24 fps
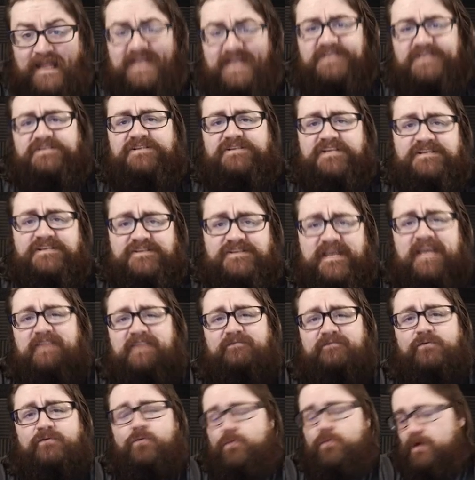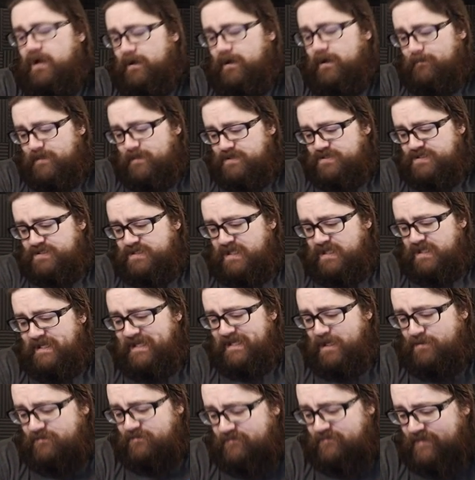gents, thank you for just clicking on
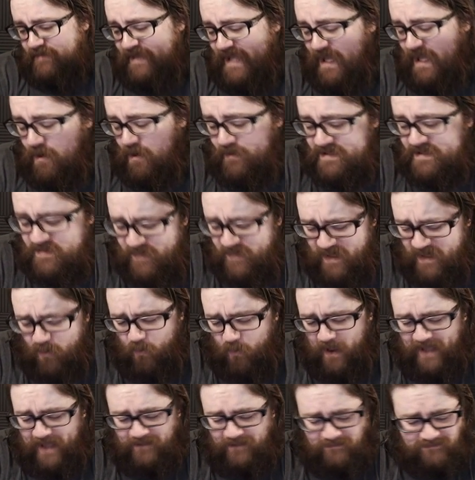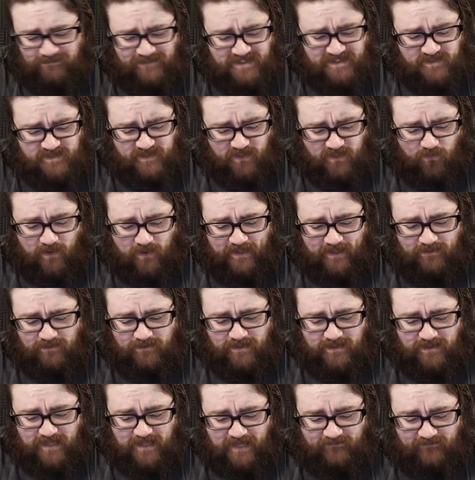the video. It's been a while.
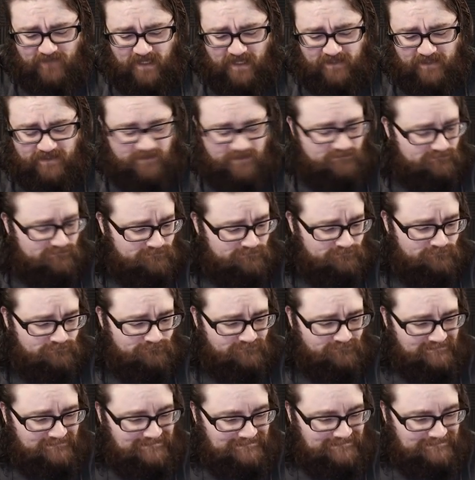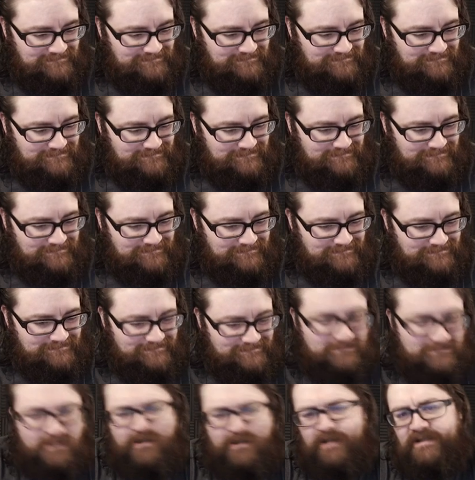I've not
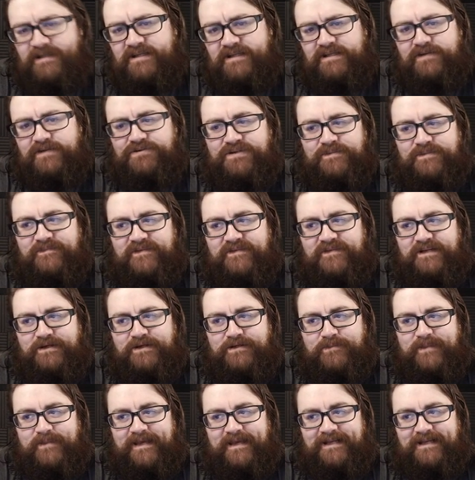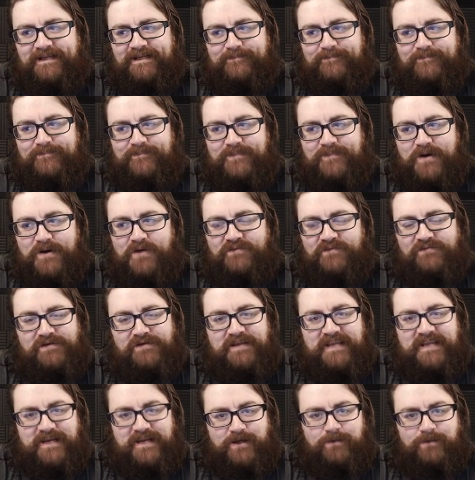did a YouTube video in about over a
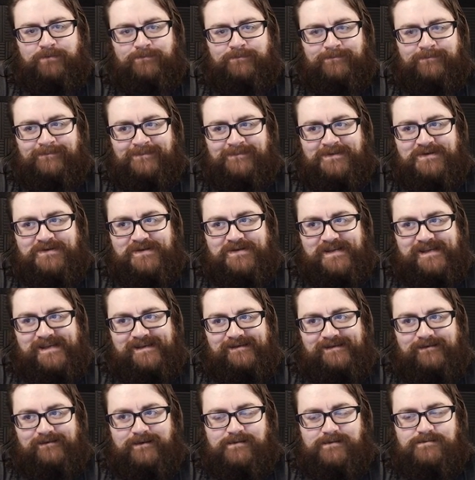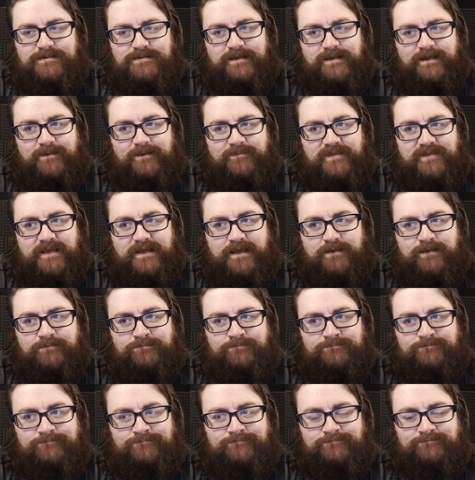year, and yeah,
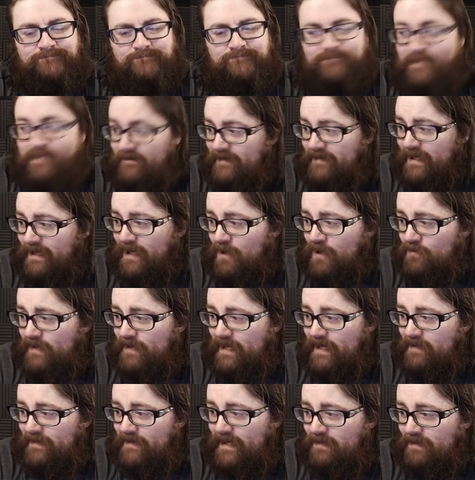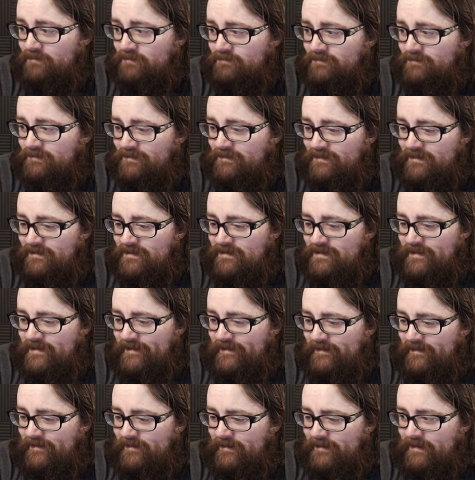I've got long hair now
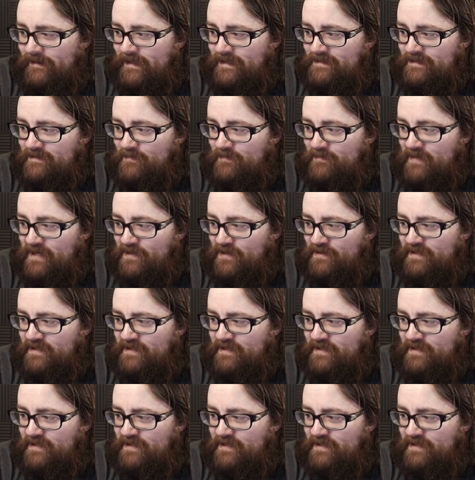and a beard,